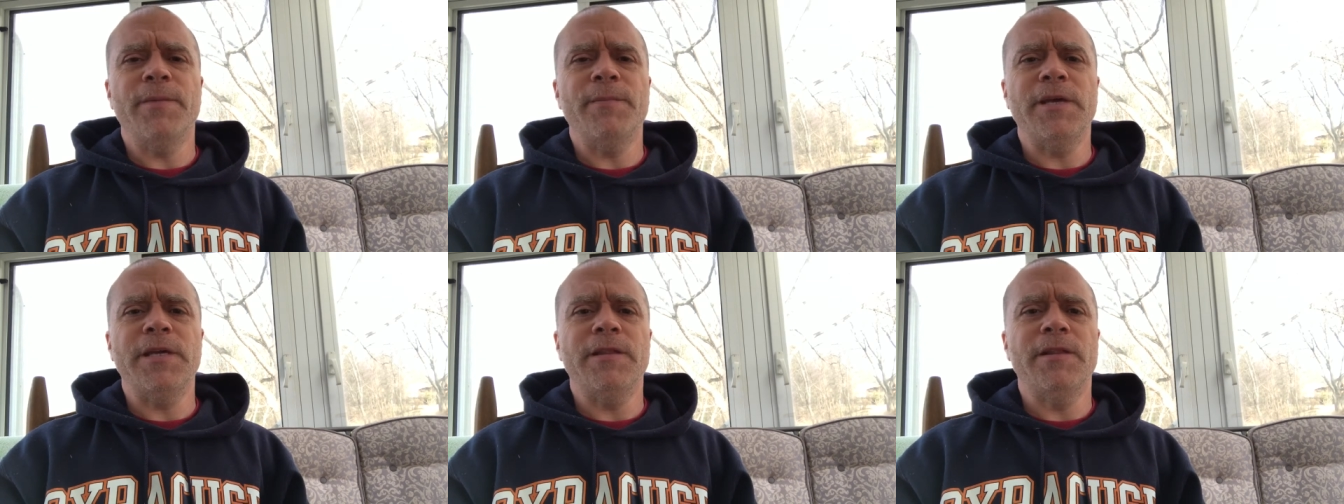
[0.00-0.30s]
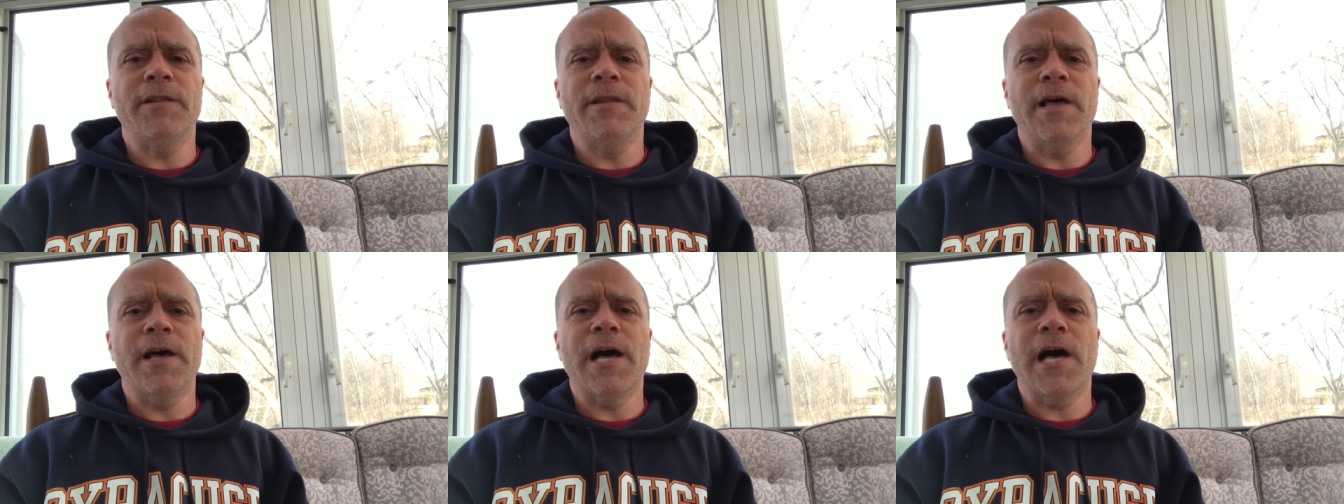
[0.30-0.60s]
I
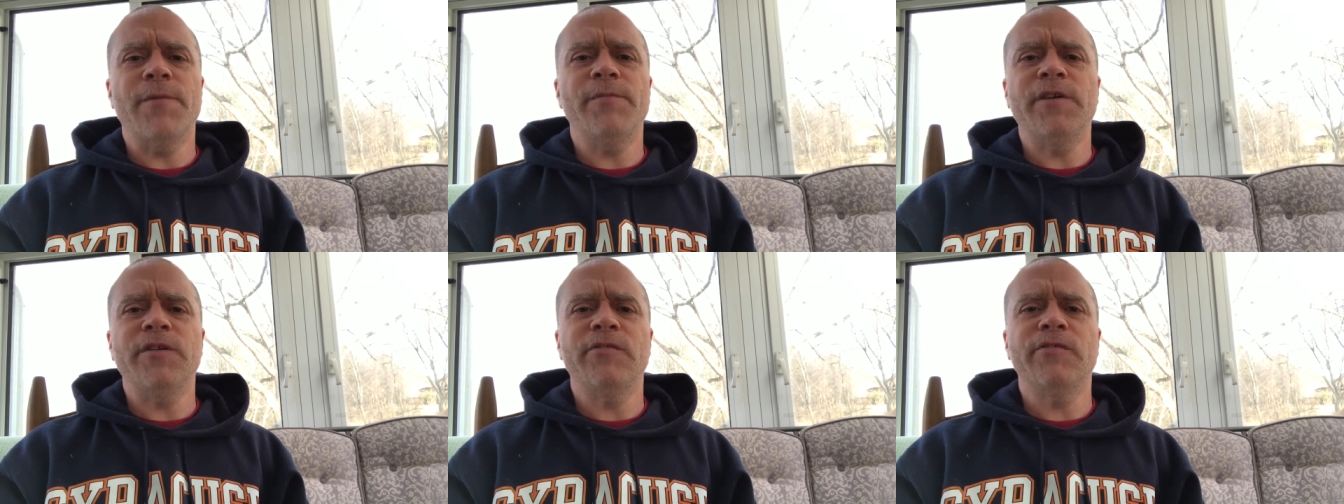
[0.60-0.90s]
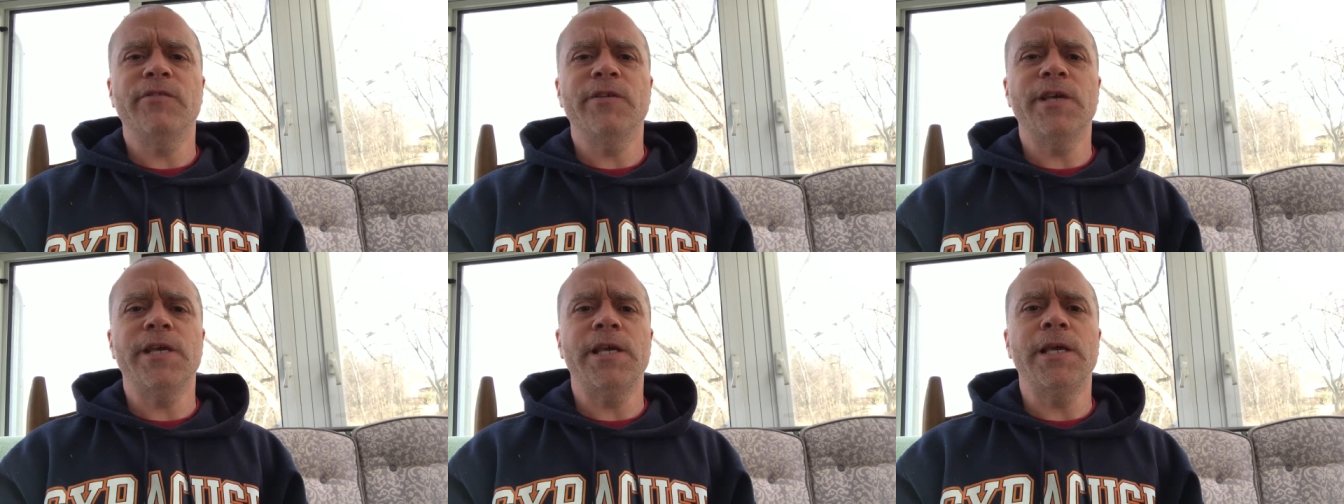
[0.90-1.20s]
mean,
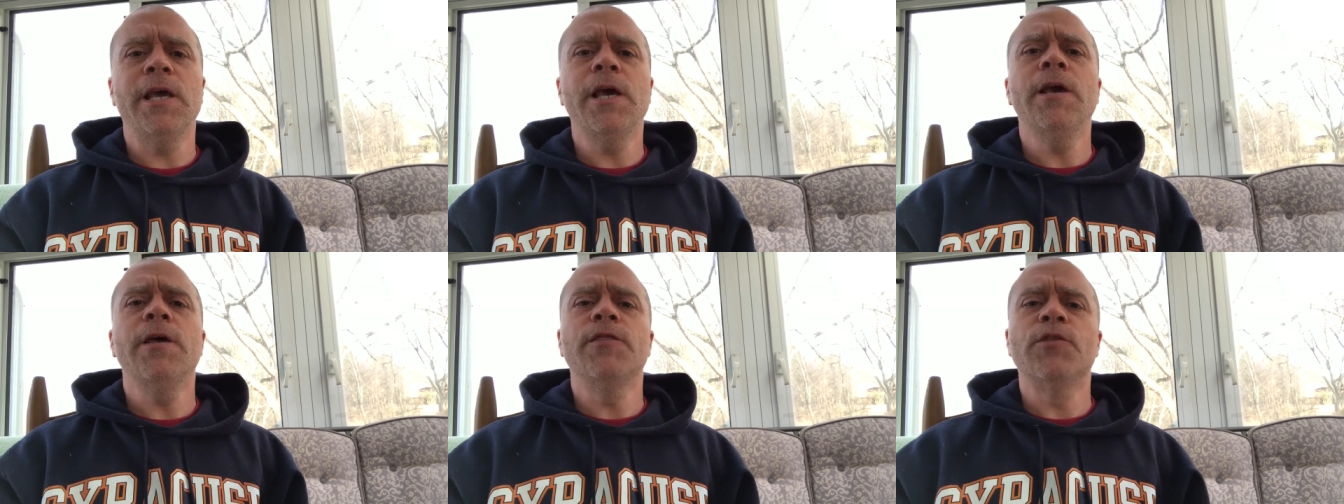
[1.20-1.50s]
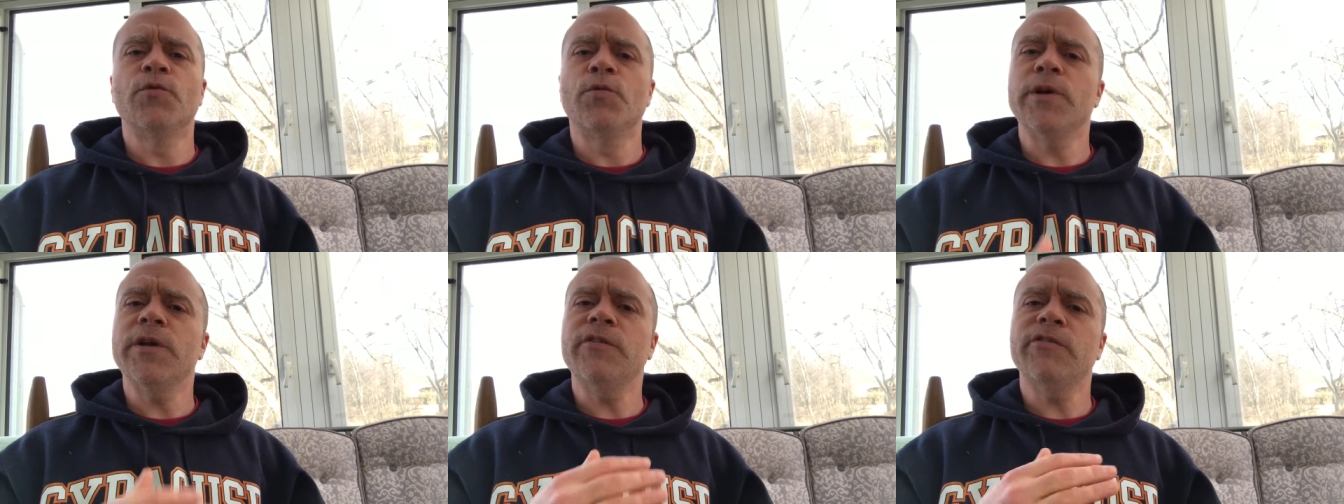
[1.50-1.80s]
obviously,
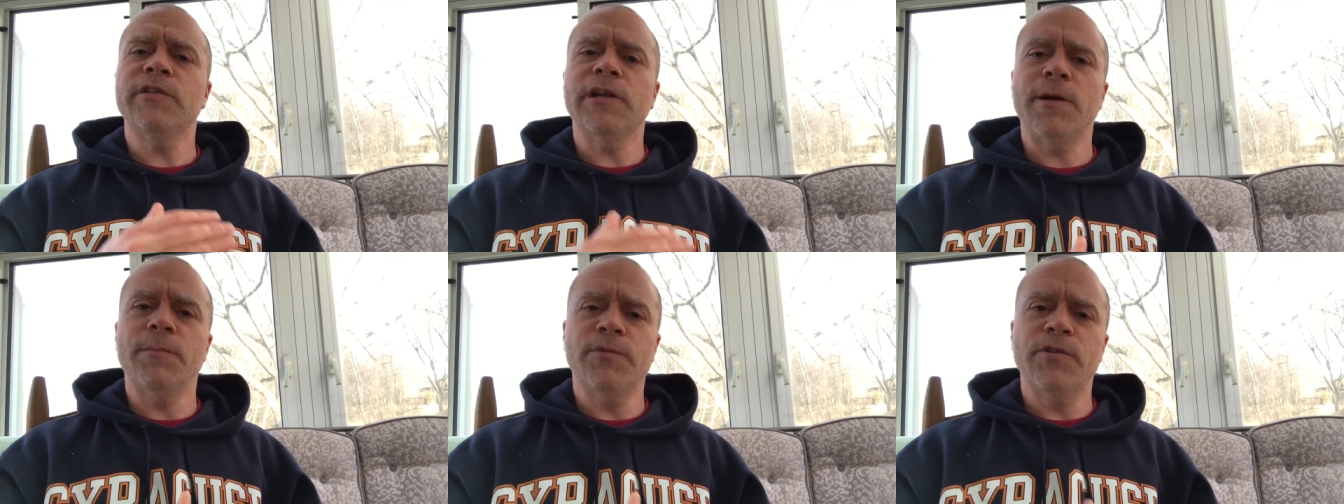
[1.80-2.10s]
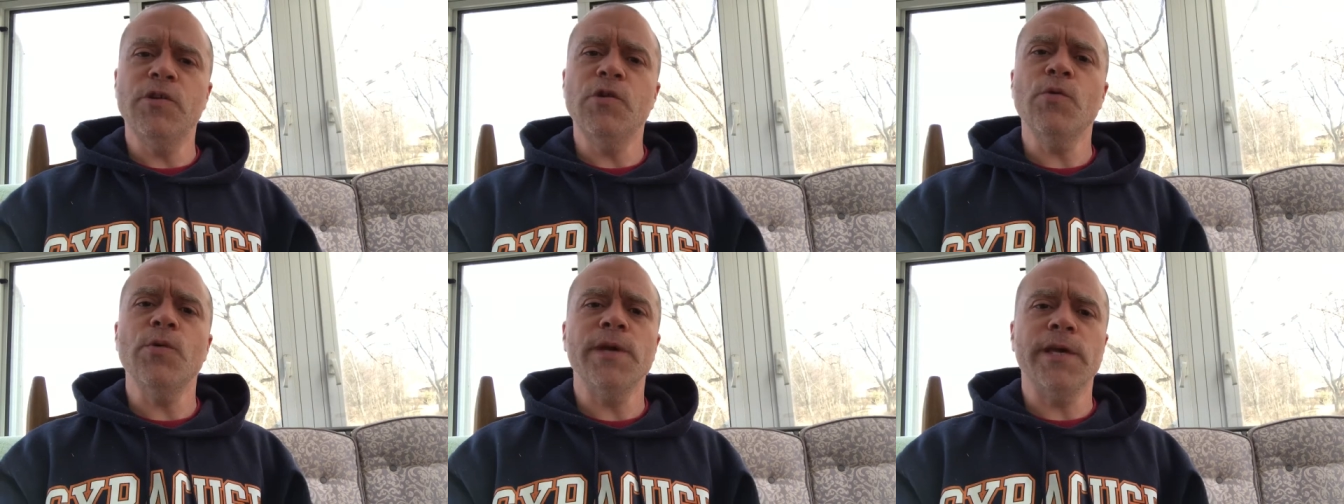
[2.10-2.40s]
the reason I'm
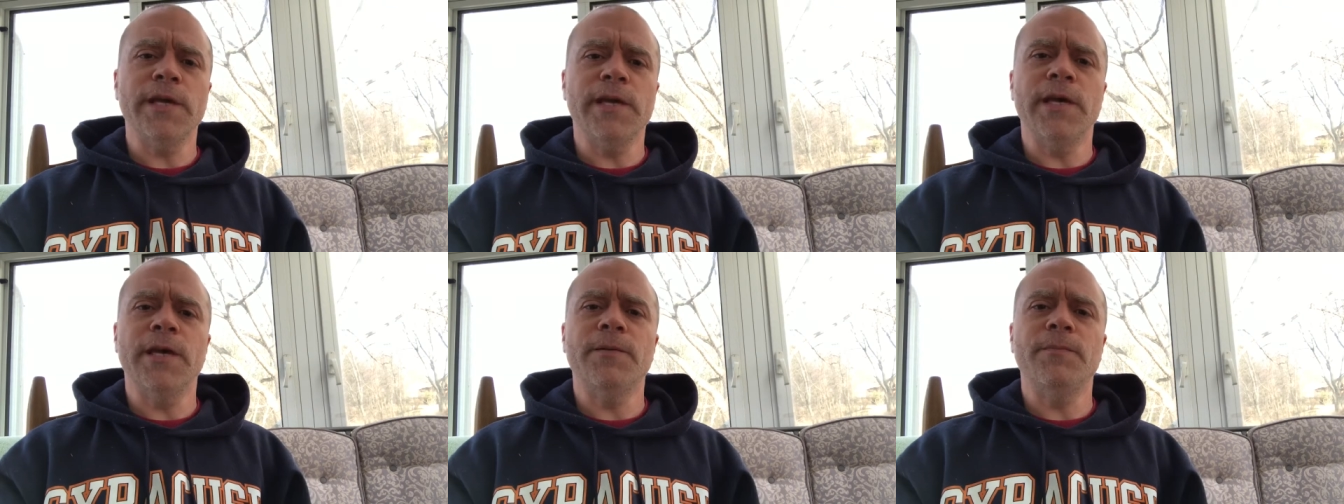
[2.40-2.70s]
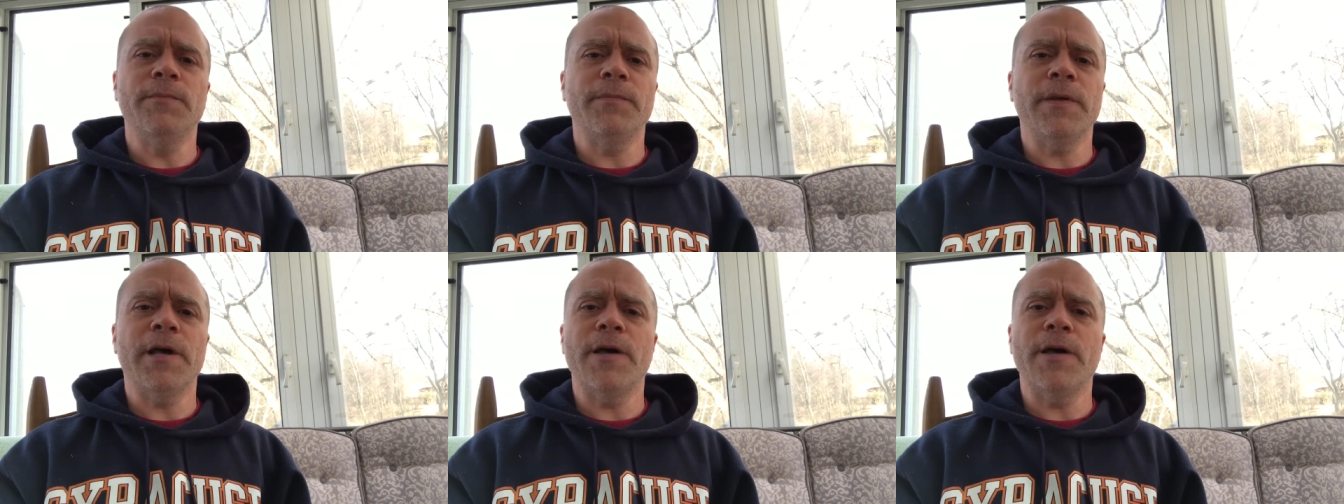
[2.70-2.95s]
doing it,